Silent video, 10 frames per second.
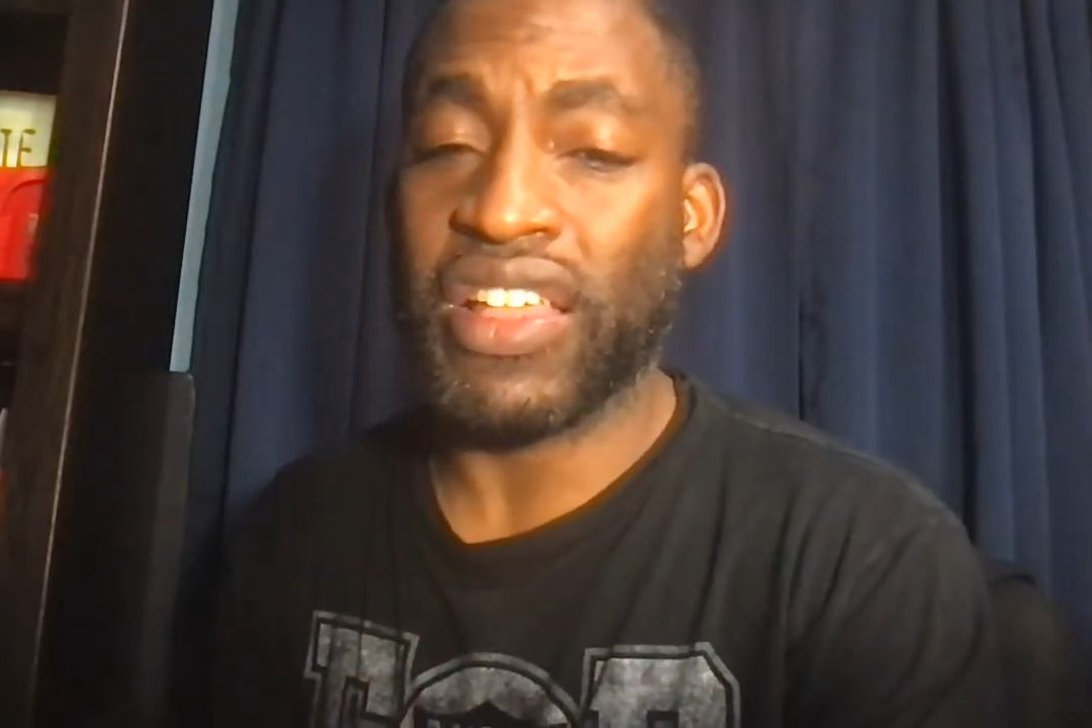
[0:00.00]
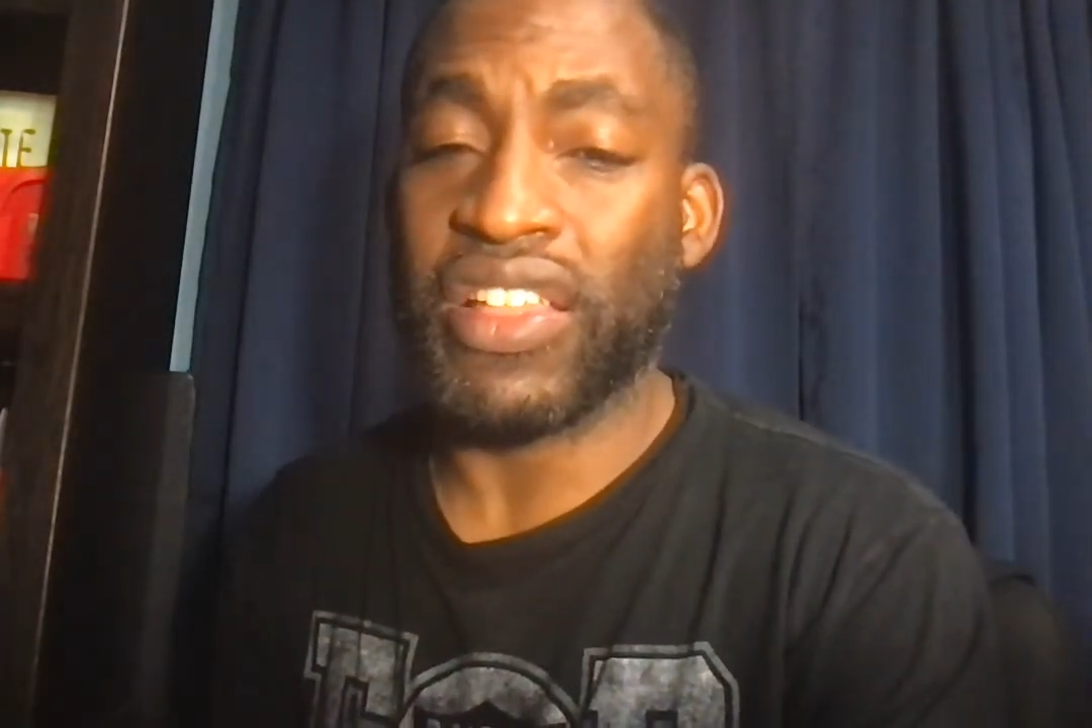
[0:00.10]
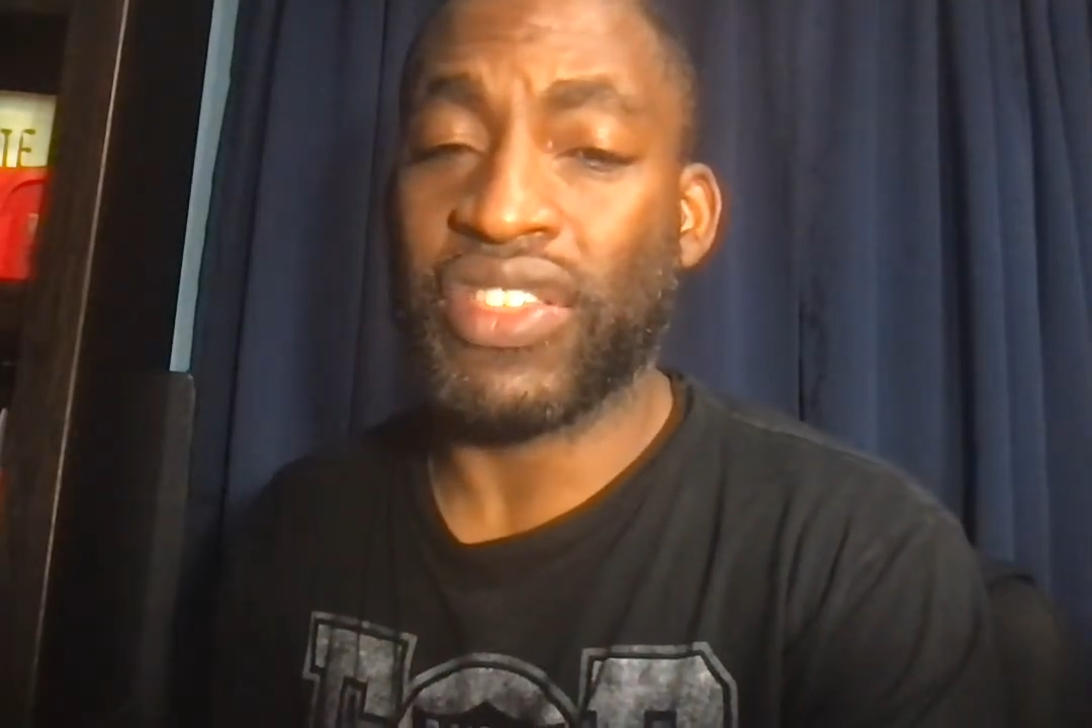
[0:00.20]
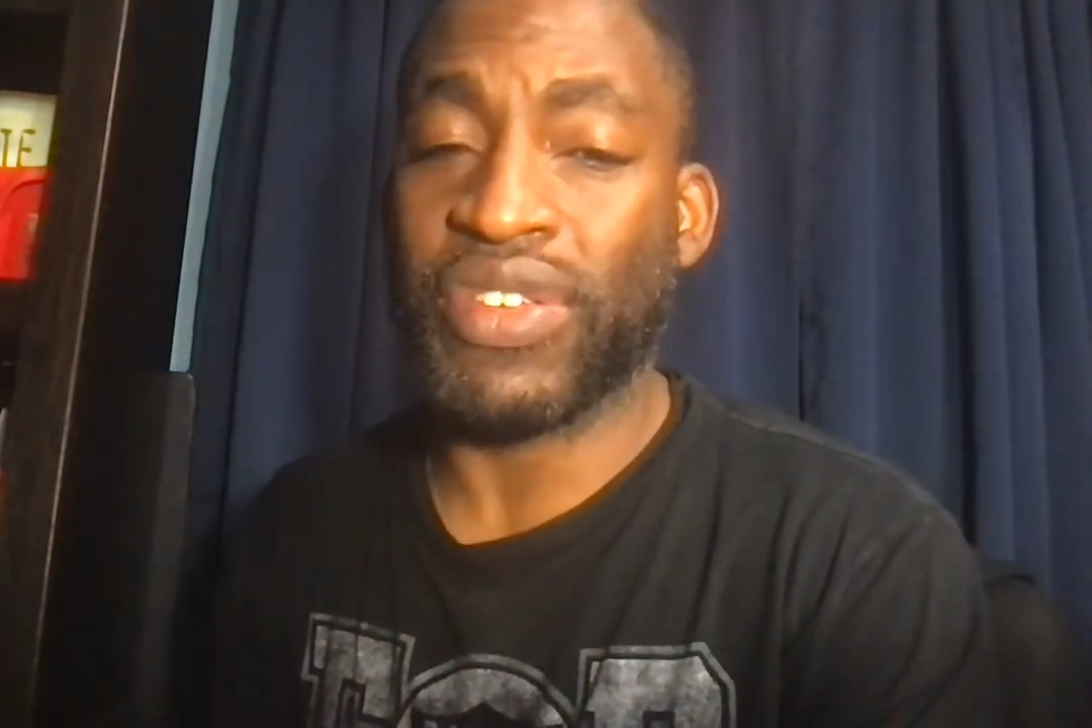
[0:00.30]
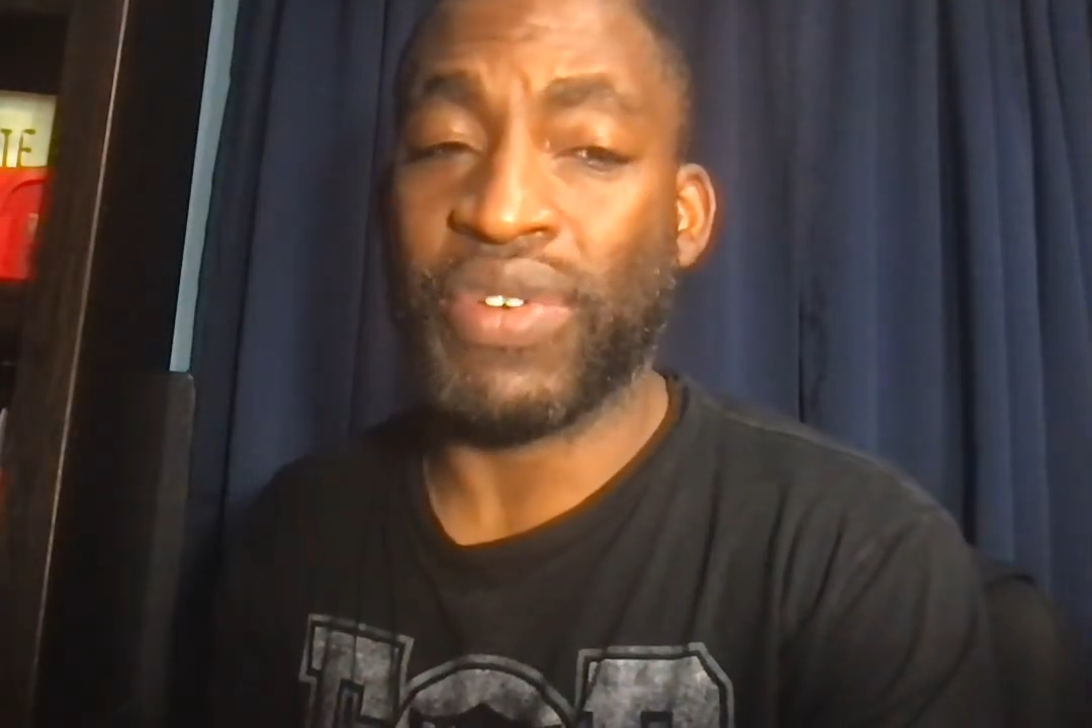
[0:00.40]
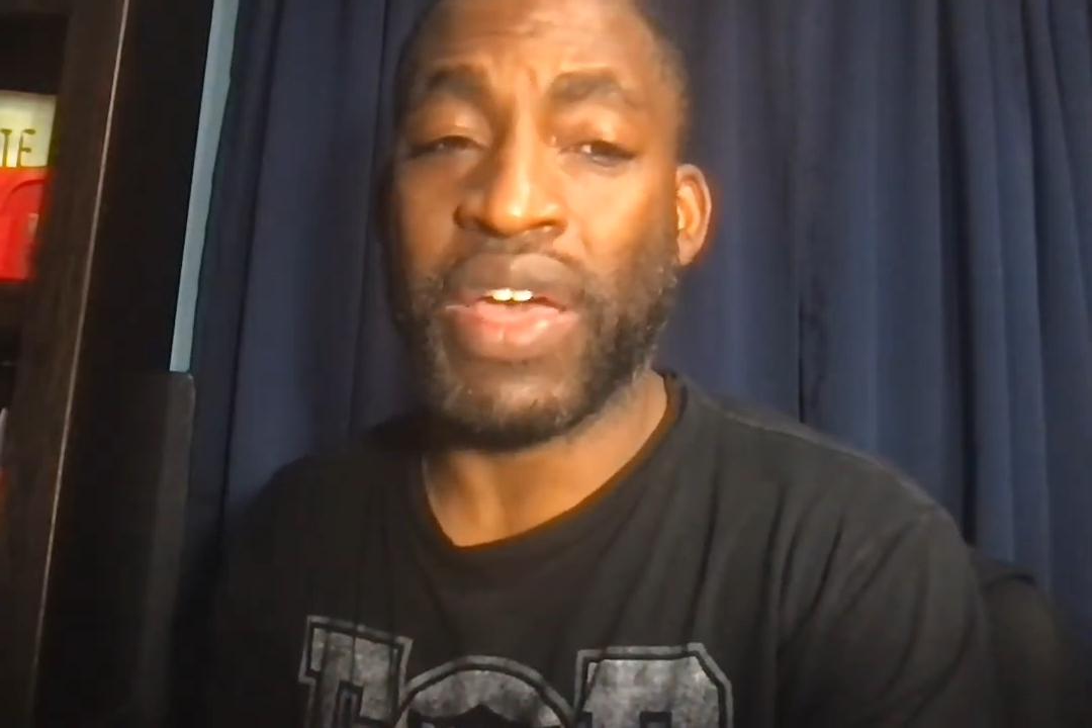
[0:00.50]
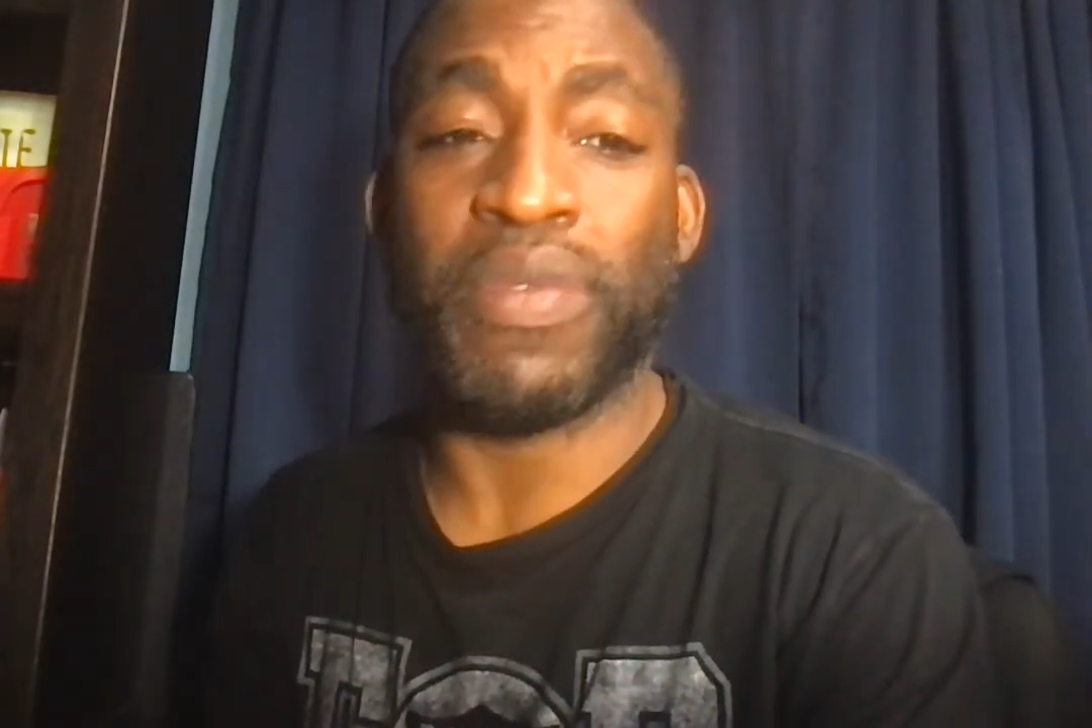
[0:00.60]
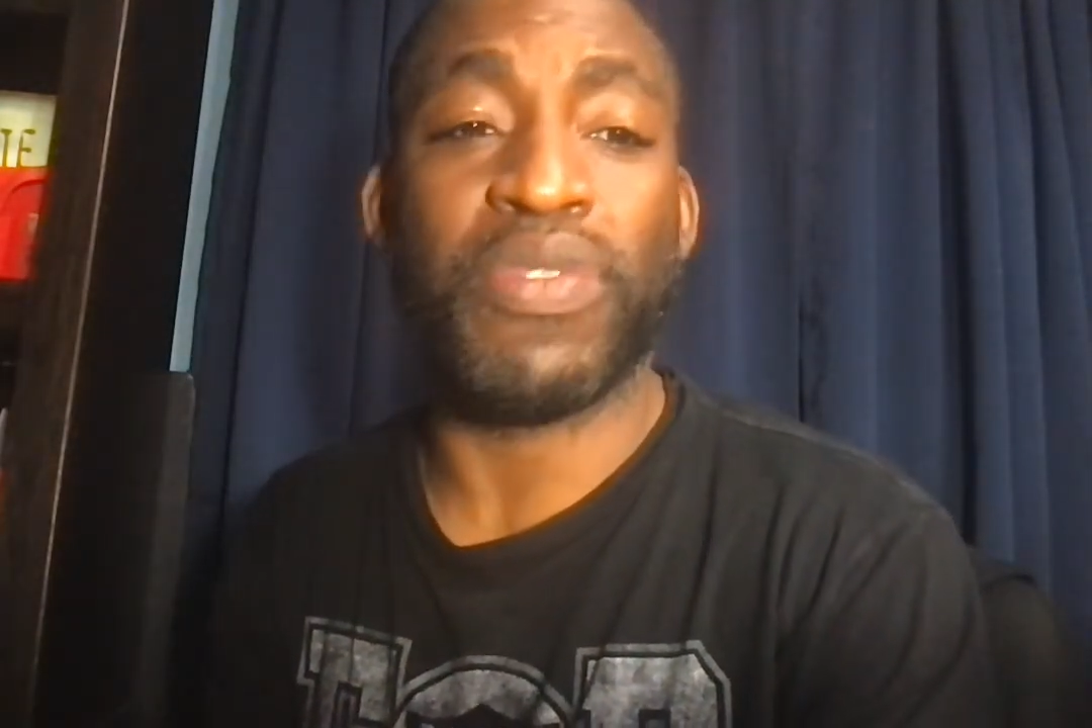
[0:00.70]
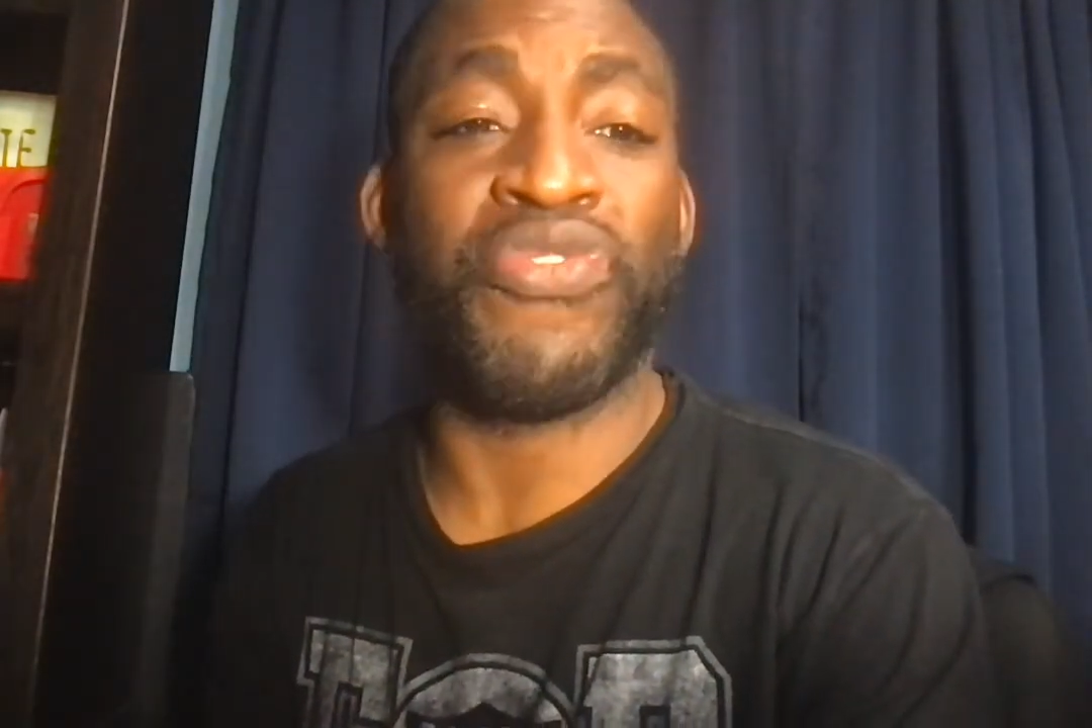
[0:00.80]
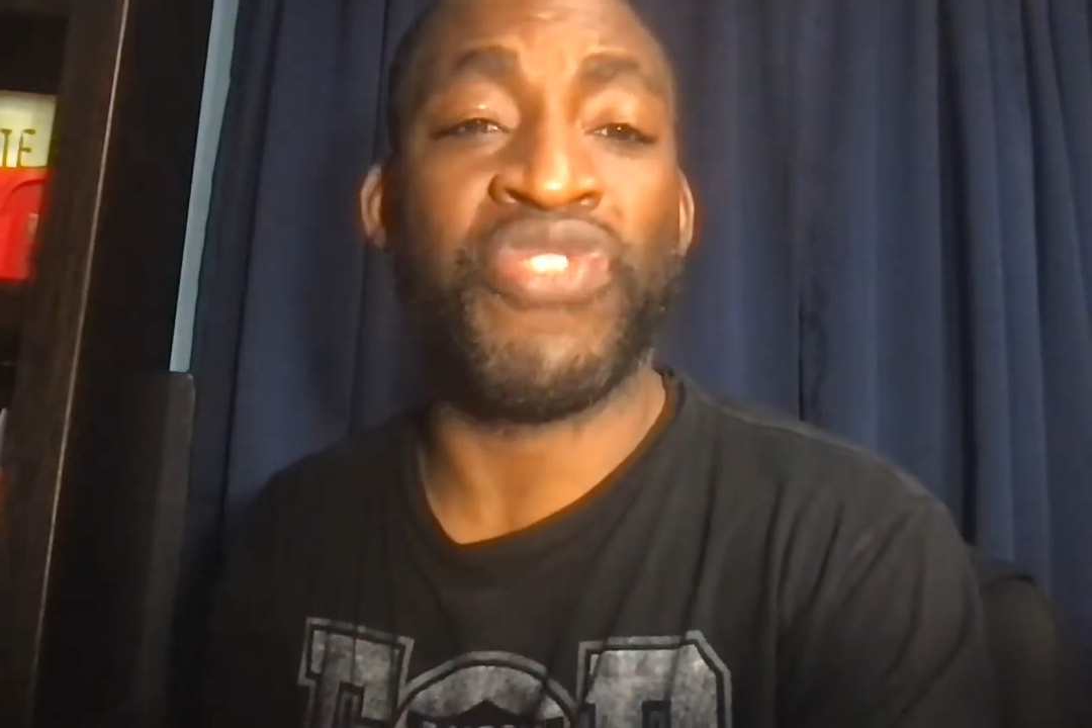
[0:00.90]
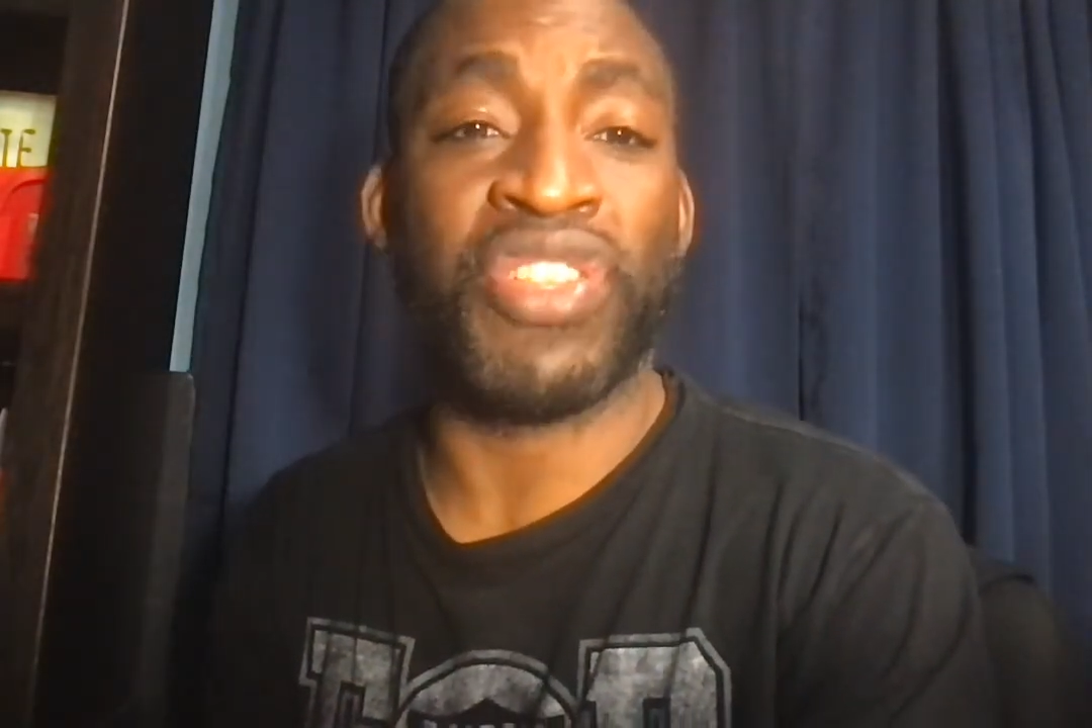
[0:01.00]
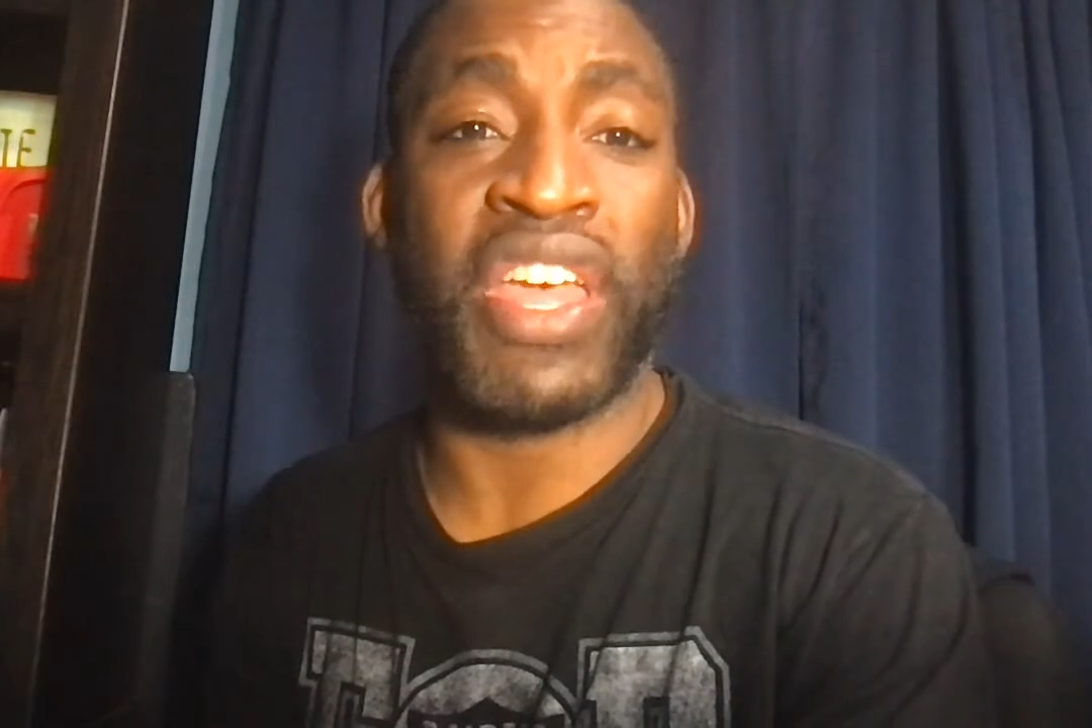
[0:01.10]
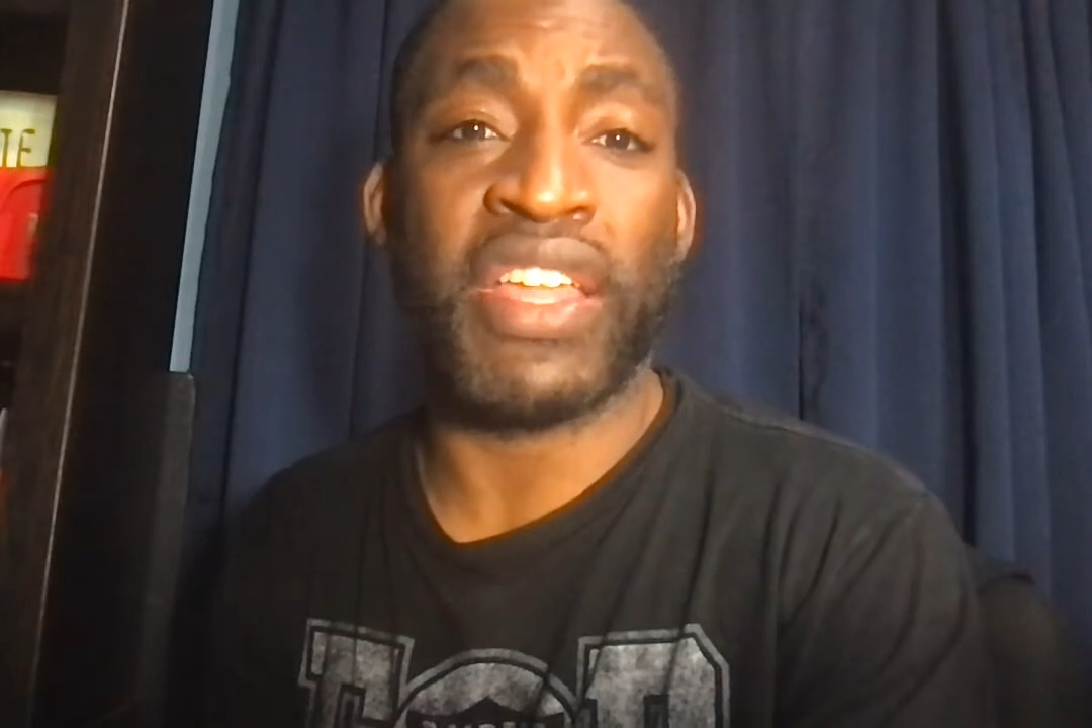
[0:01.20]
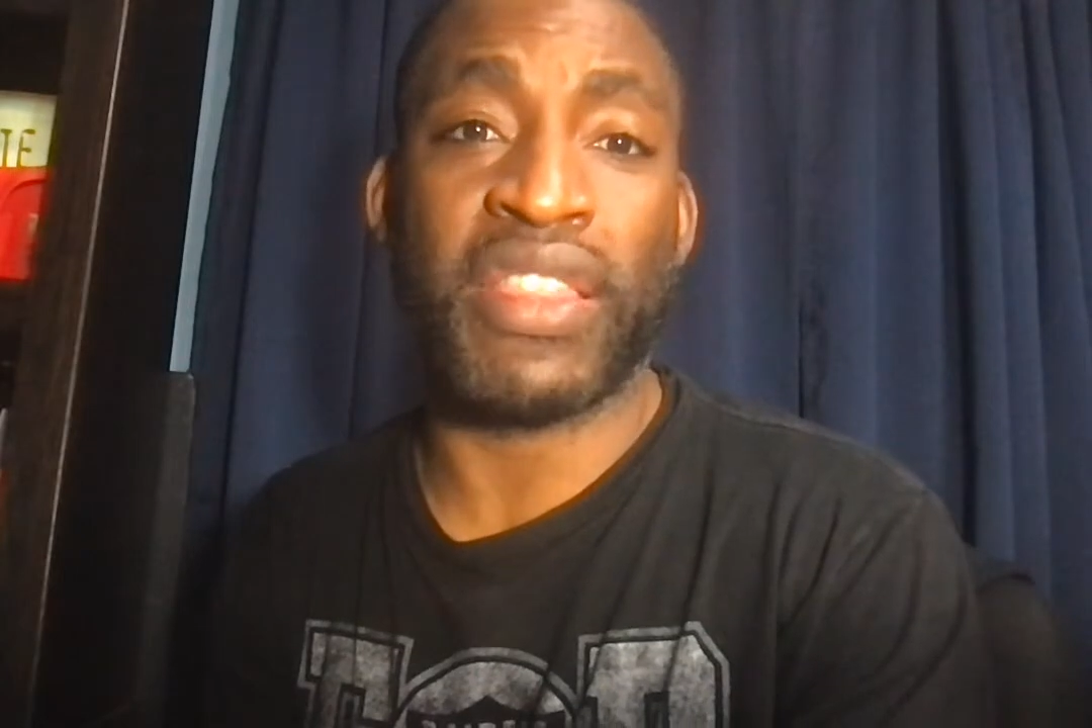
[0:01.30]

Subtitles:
to help relate